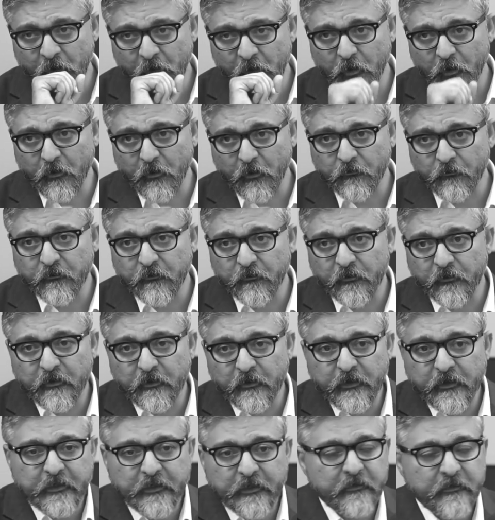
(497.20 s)
of
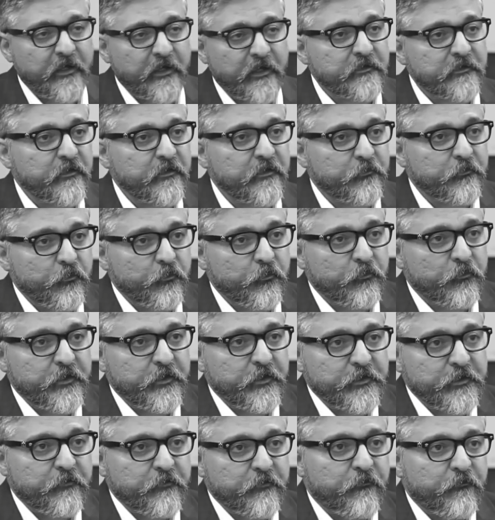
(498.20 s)
International
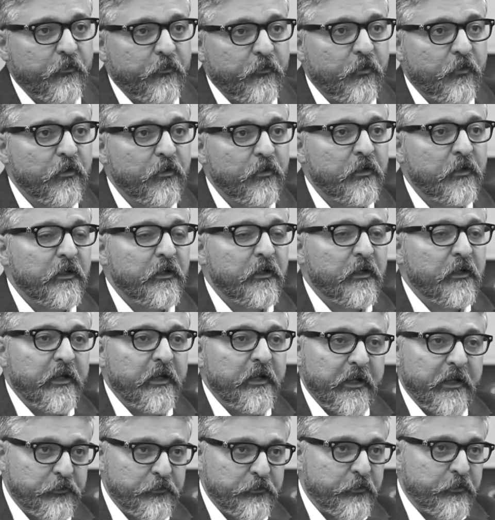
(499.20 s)
Association for
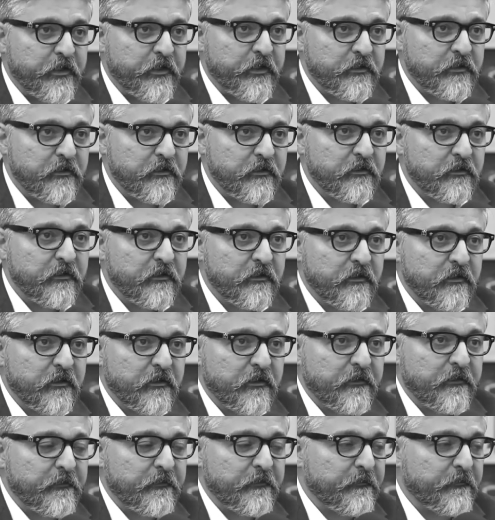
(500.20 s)

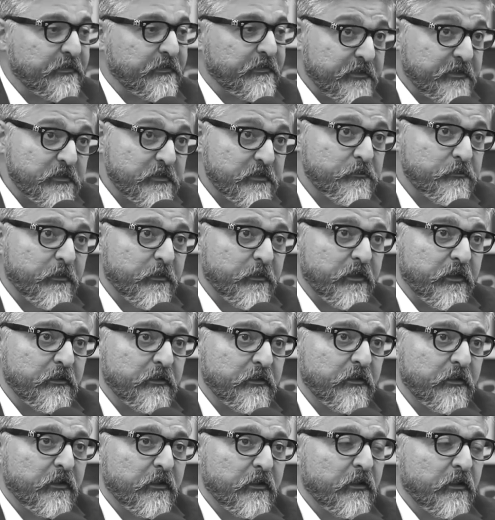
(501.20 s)
Educational Assessment,
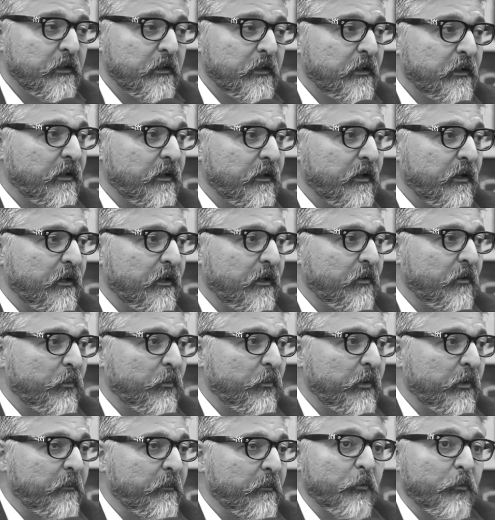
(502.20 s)
mm-hmm.
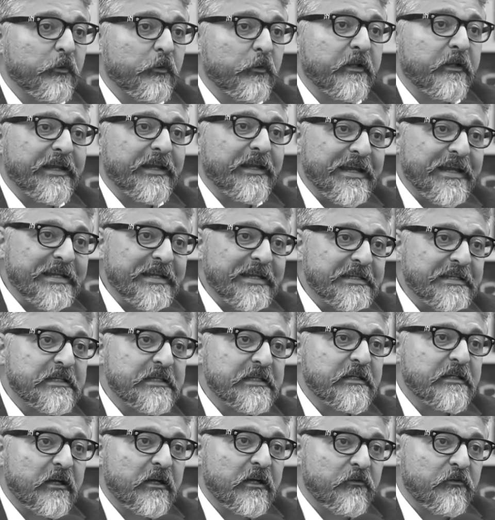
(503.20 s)
Where more than 80
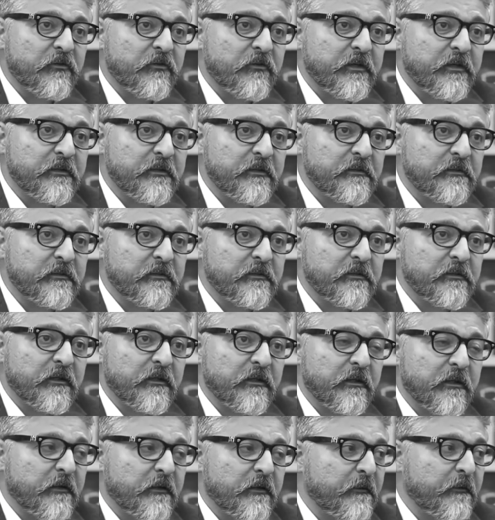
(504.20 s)
countries'
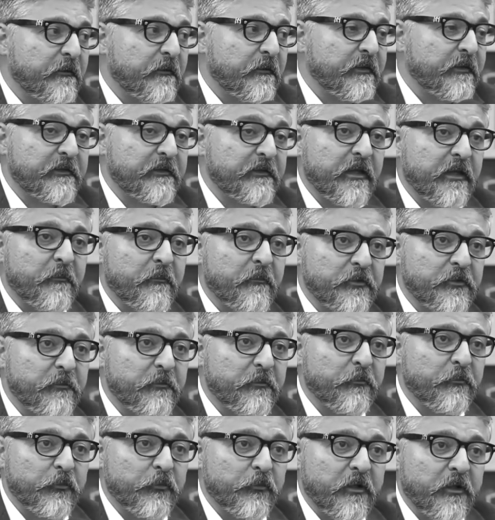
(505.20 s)

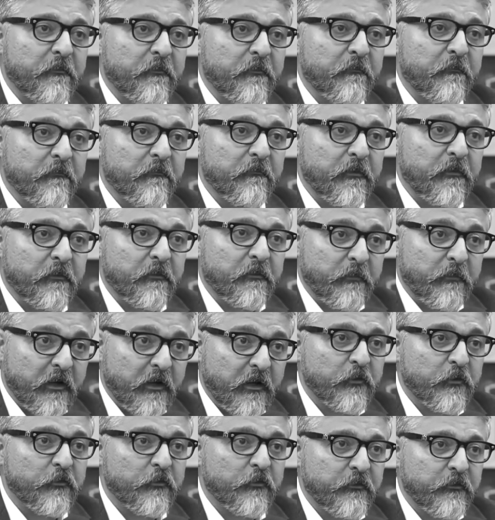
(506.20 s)
examination boards are
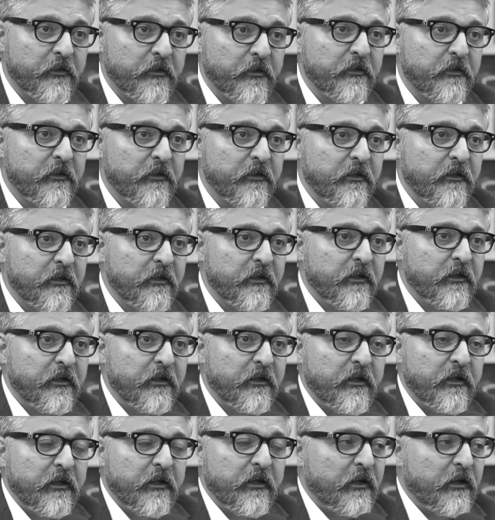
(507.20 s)
part of it. Mm-hmm.